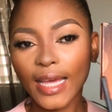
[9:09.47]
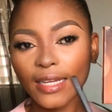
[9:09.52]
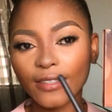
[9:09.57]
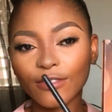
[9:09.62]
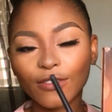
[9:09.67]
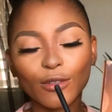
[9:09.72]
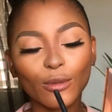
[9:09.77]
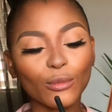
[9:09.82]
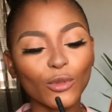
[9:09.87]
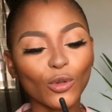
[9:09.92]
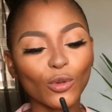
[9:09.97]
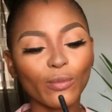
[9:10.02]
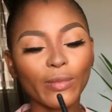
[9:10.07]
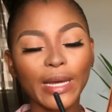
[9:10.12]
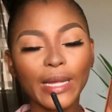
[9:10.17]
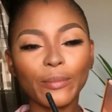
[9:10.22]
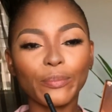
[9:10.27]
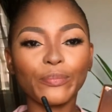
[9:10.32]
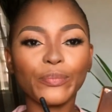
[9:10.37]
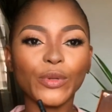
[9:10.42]
from
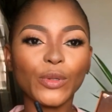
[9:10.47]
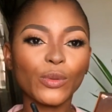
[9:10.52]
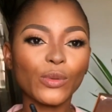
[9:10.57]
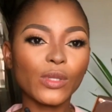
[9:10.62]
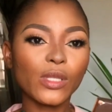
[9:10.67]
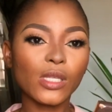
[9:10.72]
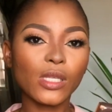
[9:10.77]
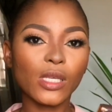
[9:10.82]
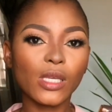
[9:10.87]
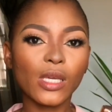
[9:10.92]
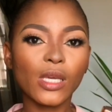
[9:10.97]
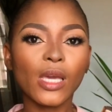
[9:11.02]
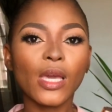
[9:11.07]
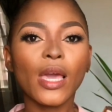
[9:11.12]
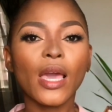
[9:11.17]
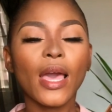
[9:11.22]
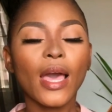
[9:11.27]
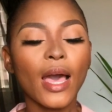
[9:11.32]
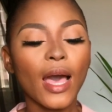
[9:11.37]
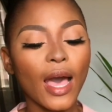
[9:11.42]
Noban Beauty.
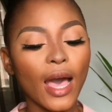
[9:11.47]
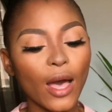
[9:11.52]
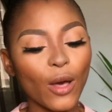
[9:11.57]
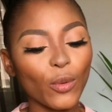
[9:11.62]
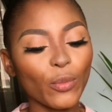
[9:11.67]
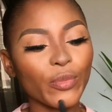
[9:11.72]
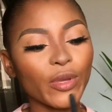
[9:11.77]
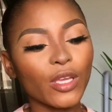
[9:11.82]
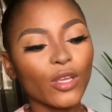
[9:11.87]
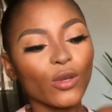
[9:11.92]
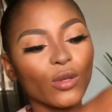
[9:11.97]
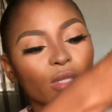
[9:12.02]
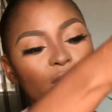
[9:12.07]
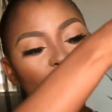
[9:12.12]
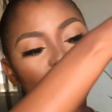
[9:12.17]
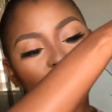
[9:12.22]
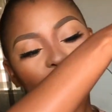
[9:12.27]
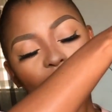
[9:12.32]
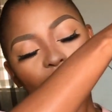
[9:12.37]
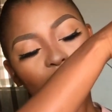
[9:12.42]
I'll be
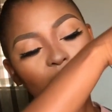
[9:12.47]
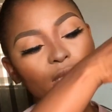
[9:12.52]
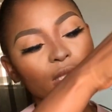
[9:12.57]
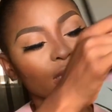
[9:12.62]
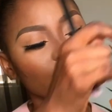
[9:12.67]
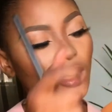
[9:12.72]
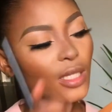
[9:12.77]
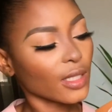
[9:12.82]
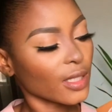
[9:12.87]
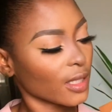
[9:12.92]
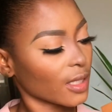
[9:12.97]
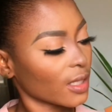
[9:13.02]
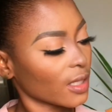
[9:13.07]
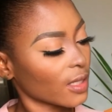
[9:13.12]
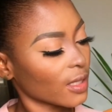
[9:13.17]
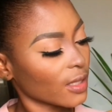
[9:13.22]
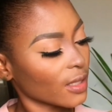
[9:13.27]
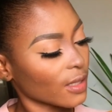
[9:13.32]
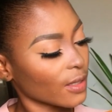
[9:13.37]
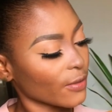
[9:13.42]
using this
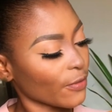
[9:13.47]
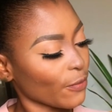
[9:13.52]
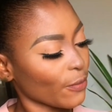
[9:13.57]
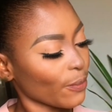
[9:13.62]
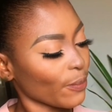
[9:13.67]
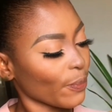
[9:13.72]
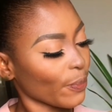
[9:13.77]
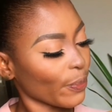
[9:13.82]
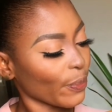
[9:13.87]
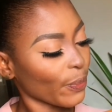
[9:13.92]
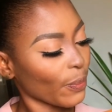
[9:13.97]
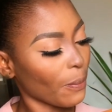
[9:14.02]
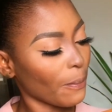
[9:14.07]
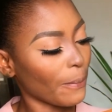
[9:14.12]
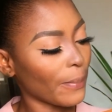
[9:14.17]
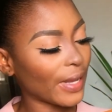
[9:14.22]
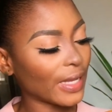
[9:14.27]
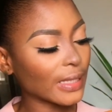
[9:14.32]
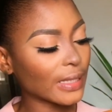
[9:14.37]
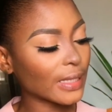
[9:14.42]

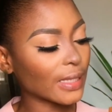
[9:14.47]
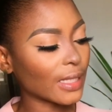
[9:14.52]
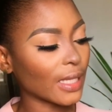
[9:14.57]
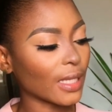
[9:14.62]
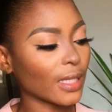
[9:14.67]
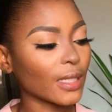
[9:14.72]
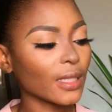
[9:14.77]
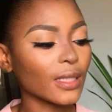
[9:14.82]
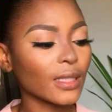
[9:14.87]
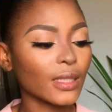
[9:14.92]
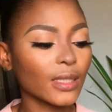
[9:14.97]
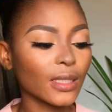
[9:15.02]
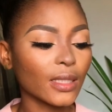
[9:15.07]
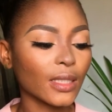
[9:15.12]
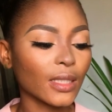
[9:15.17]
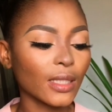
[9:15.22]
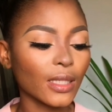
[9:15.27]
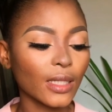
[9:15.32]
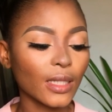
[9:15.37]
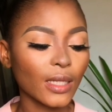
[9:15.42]
Basil.
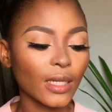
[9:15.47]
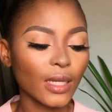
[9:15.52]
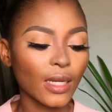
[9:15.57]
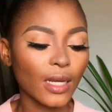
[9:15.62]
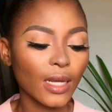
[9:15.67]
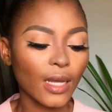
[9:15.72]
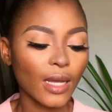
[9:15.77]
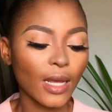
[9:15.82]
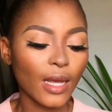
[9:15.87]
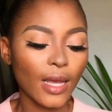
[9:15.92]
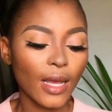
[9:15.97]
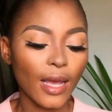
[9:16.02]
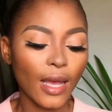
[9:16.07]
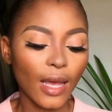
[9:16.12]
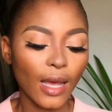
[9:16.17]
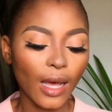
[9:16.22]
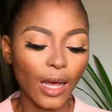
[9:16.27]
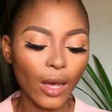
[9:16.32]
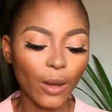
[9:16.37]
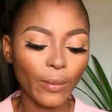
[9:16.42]

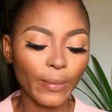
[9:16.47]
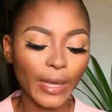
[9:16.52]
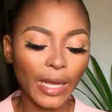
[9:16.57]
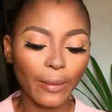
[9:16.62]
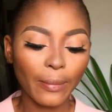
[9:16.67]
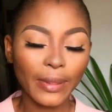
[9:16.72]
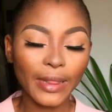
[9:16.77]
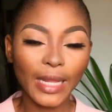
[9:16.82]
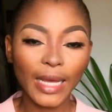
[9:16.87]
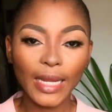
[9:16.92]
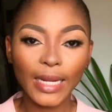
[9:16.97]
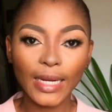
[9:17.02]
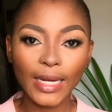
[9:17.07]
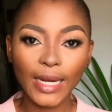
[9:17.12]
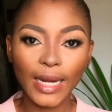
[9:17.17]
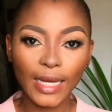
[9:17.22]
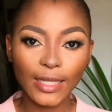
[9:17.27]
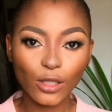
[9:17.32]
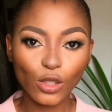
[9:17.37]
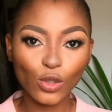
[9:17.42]
I'll be applying
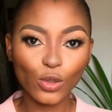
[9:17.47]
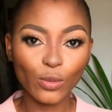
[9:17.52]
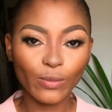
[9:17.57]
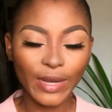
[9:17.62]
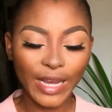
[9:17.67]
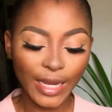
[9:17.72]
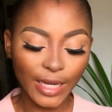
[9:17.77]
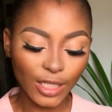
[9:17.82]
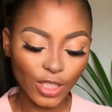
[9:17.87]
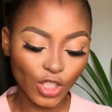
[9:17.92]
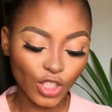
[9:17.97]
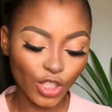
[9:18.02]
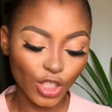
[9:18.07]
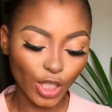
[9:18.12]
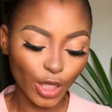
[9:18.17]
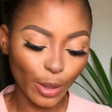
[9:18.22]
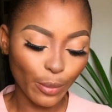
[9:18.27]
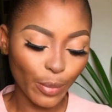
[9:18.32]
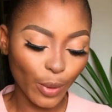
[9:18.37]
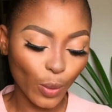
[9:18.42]
that to my
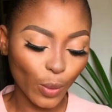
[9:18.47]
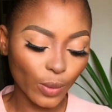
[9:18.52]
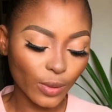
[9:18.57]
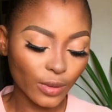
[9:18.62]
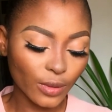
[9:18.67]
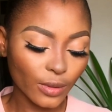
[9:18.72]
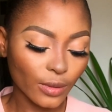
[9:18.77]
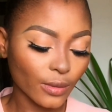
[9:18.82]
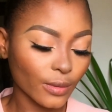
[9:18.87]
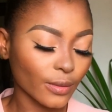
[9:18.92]
cheekbone.